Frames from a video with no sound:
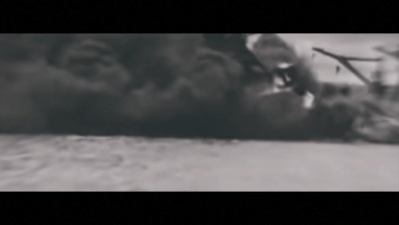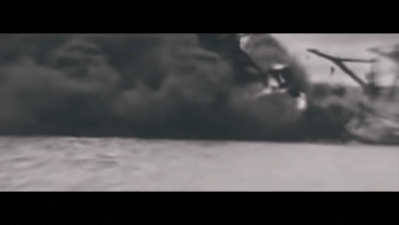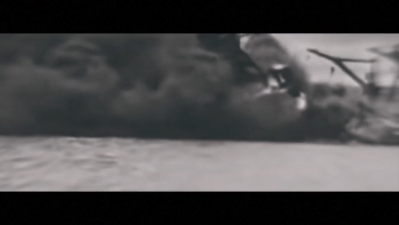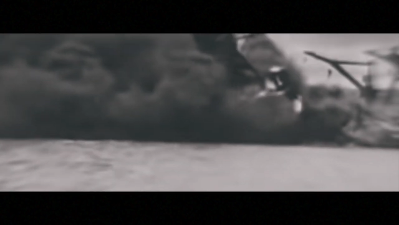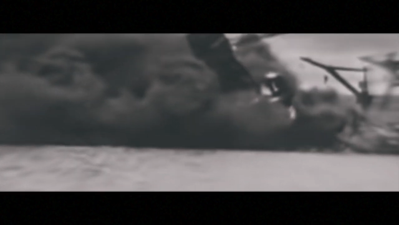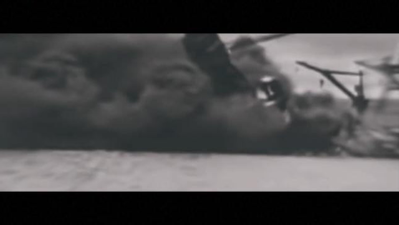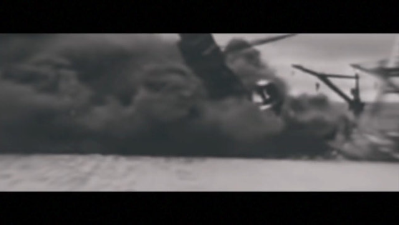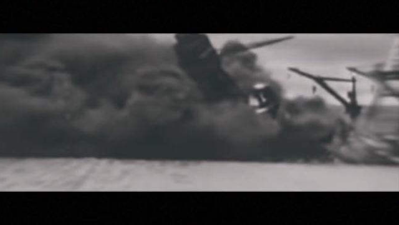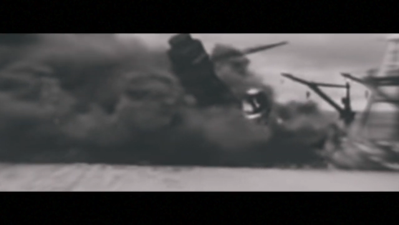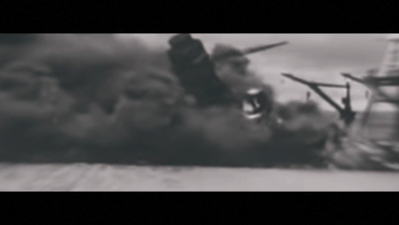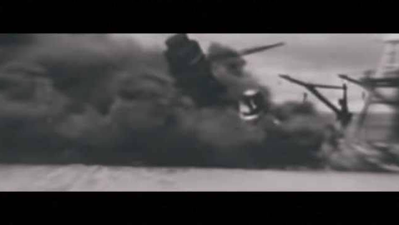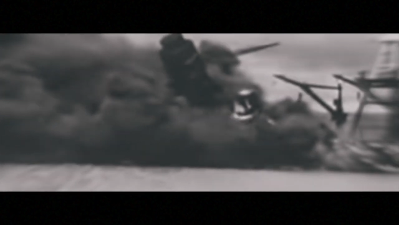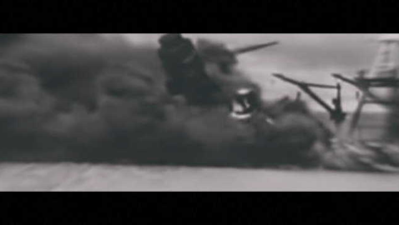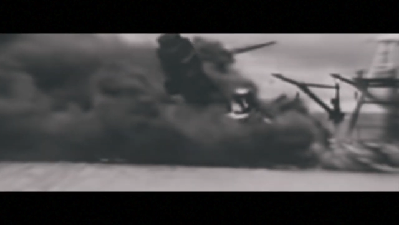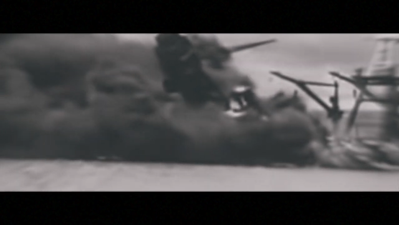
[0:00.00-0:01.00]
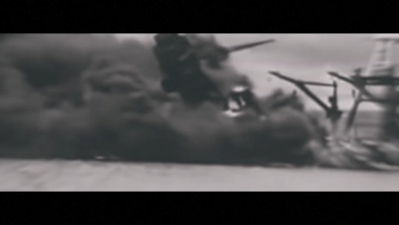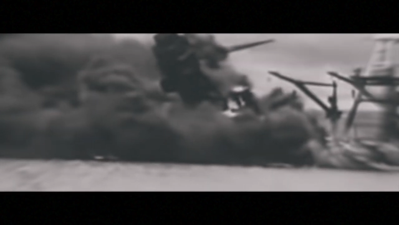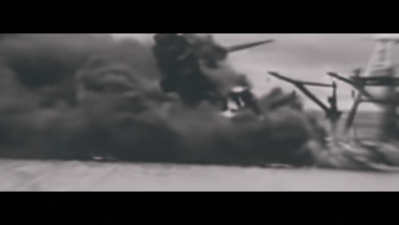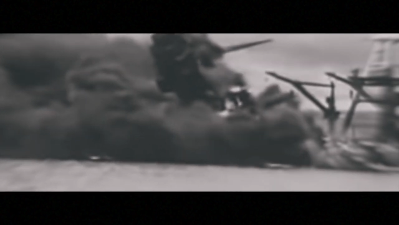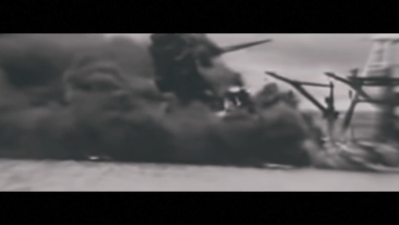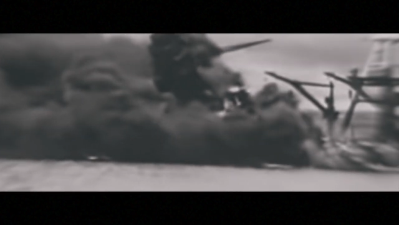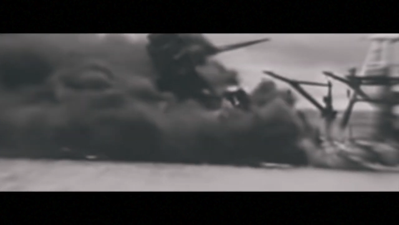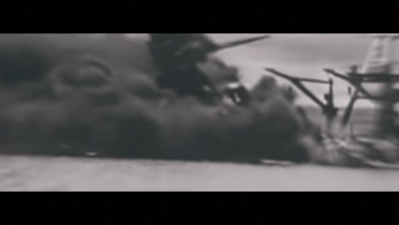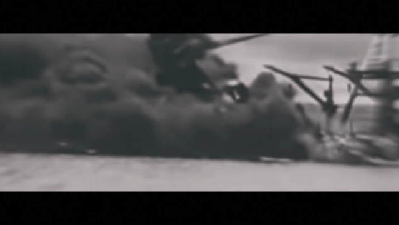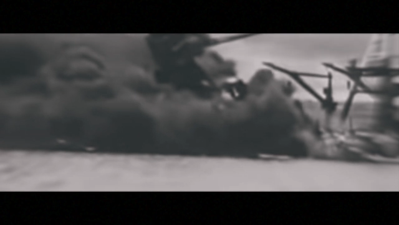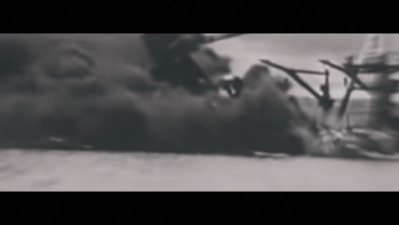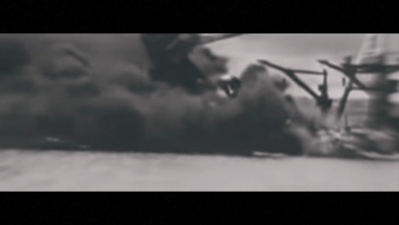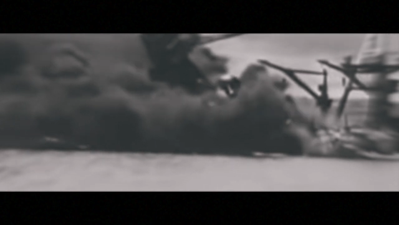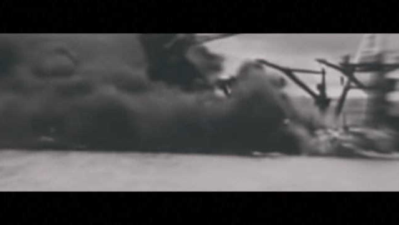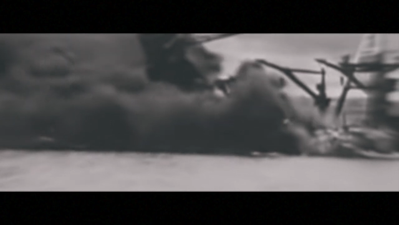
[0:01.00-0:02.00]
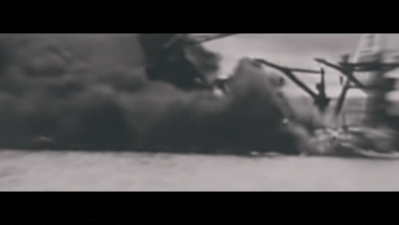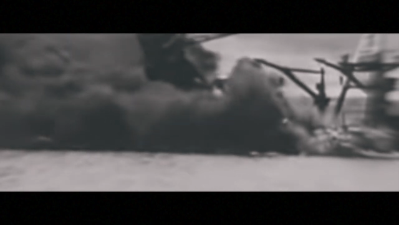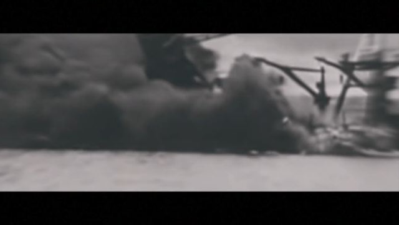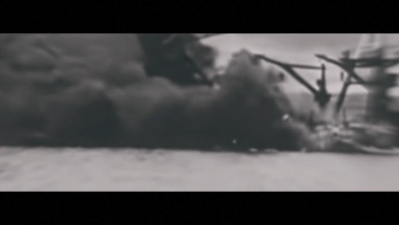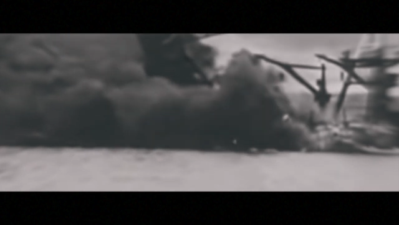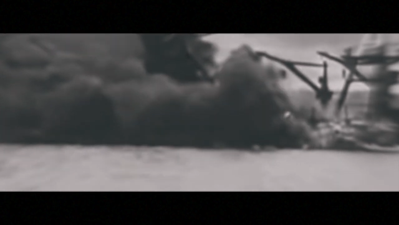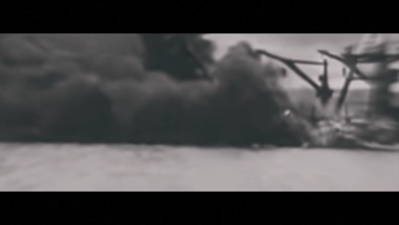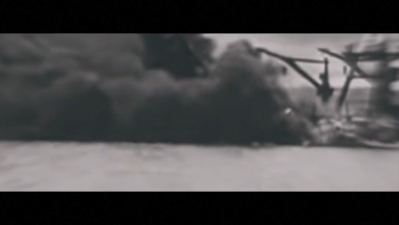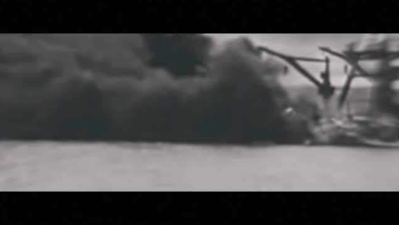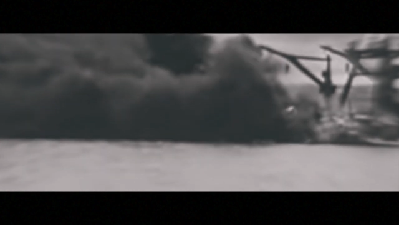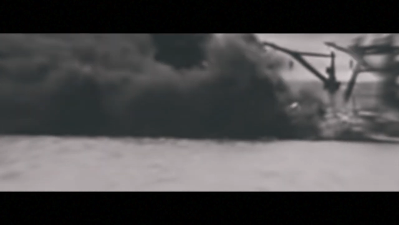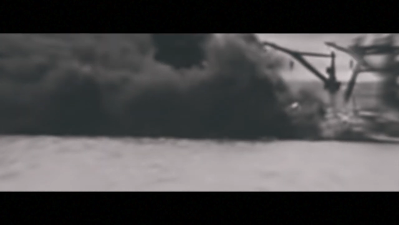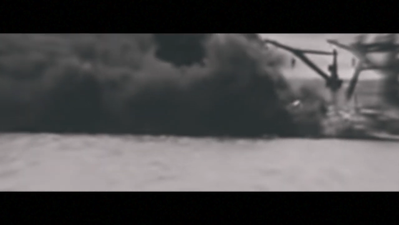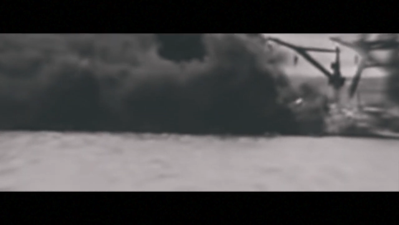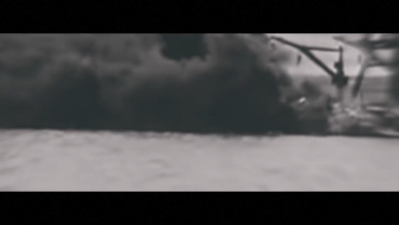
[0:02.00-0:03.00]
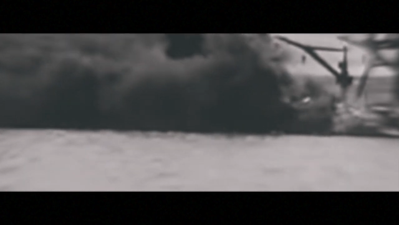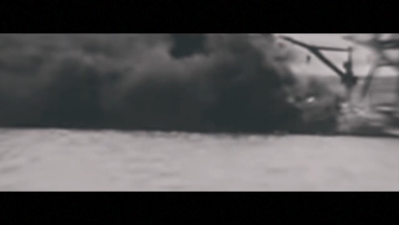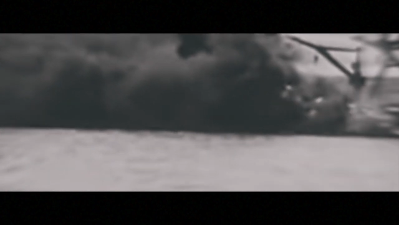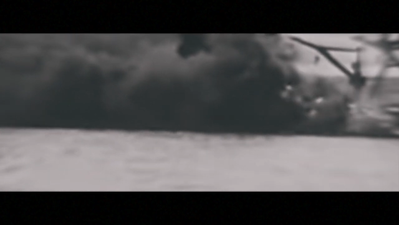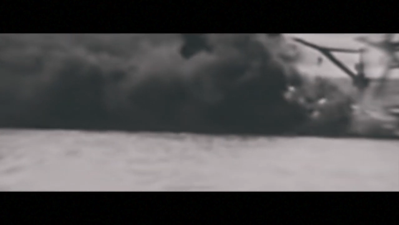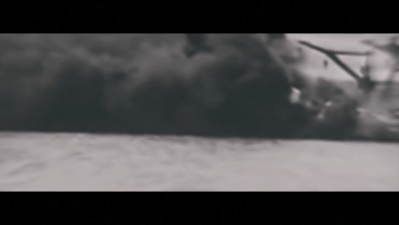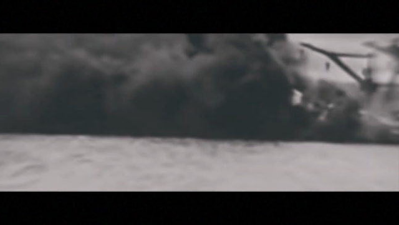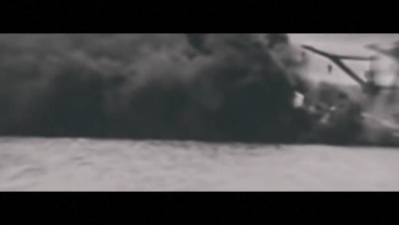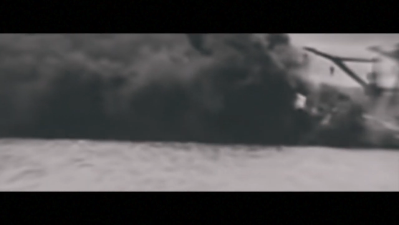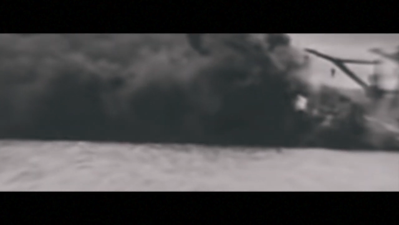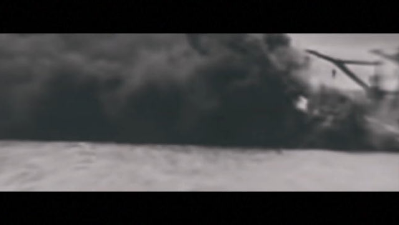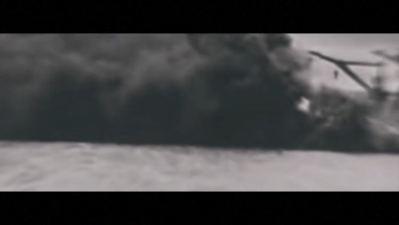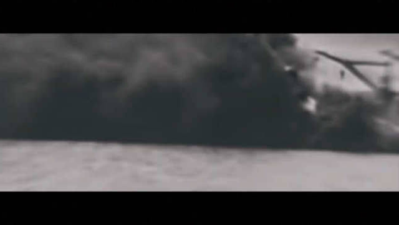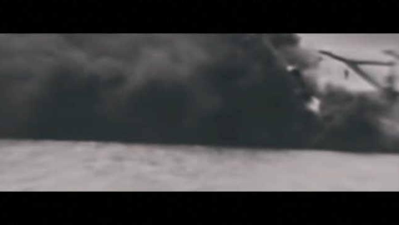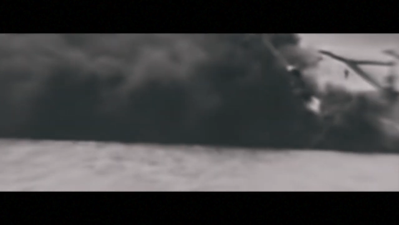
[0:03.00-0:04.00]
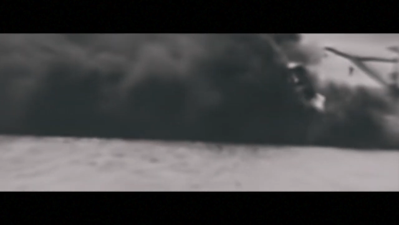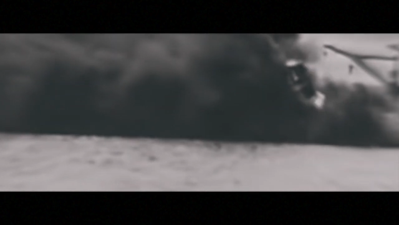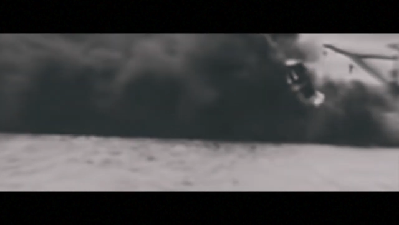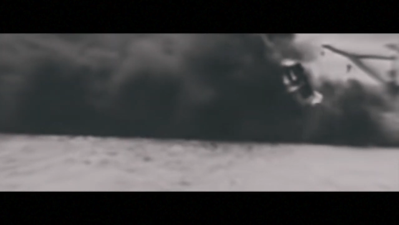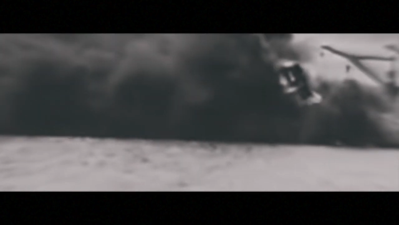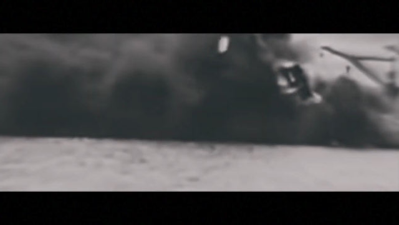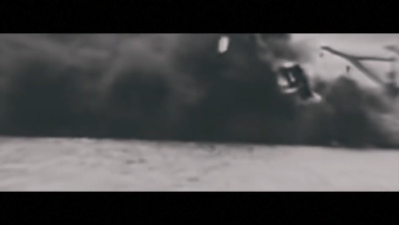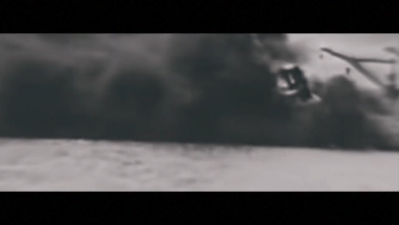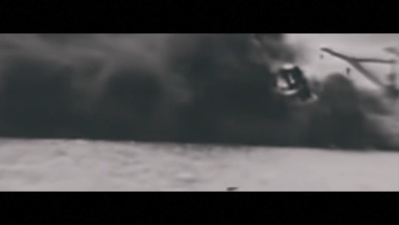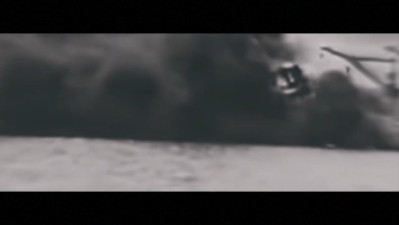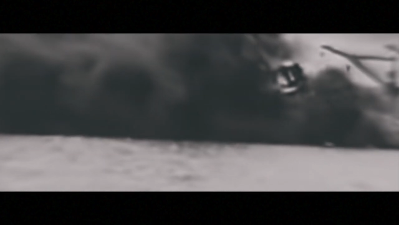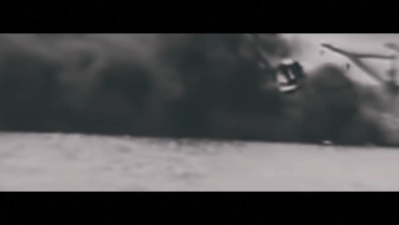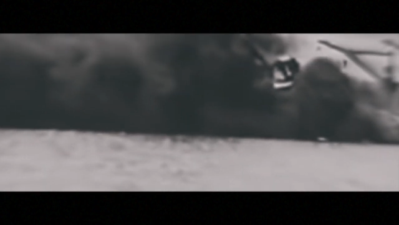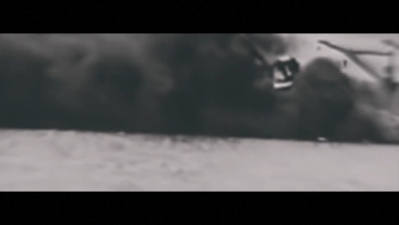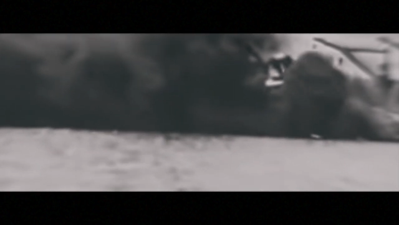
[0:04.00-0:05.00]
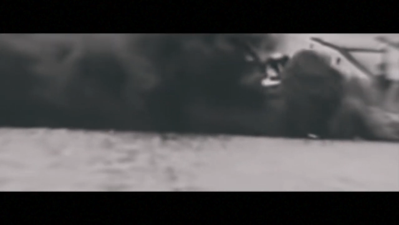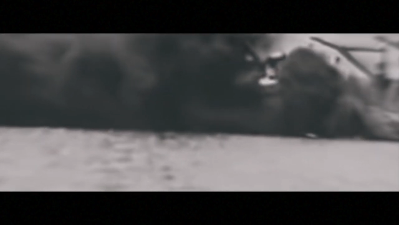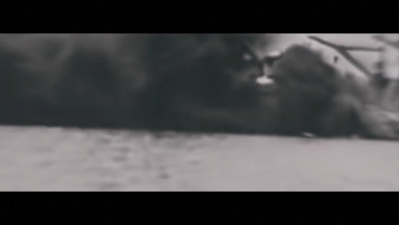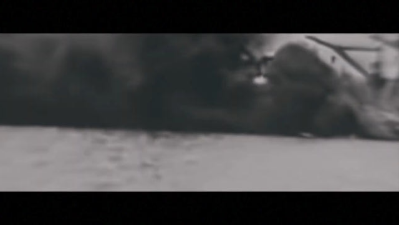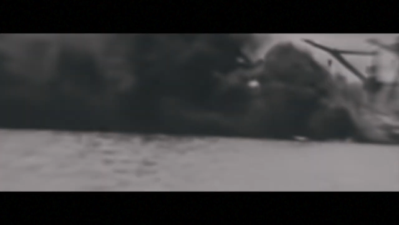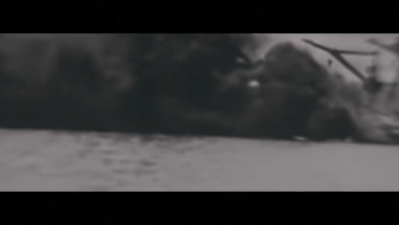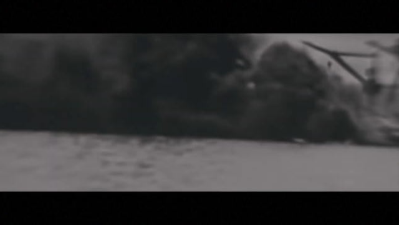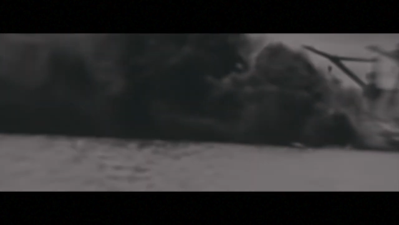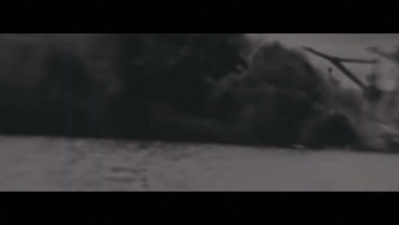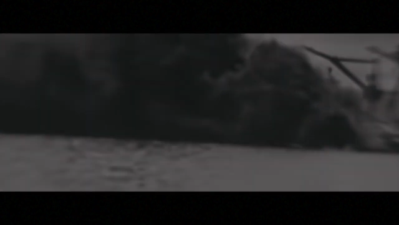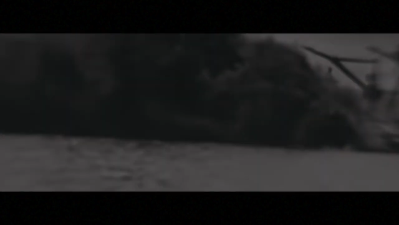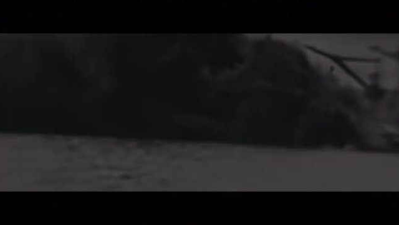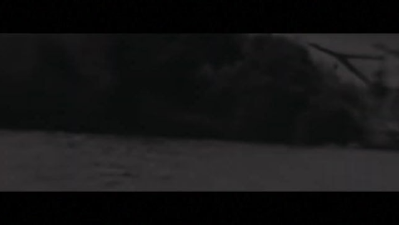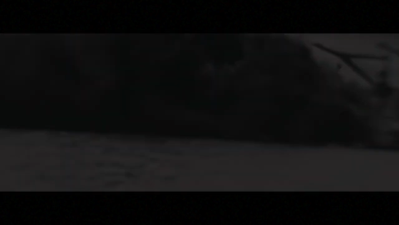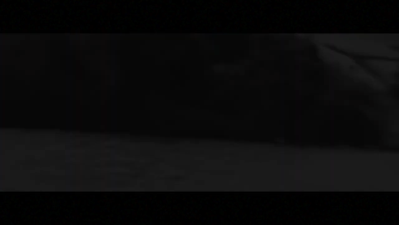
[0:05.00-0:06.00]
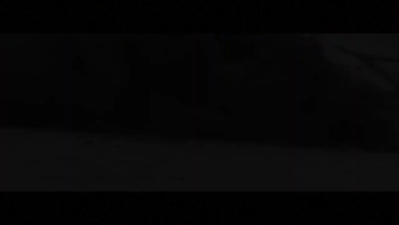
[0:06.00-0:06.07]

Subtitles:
No face is visible, so there are no lips to read.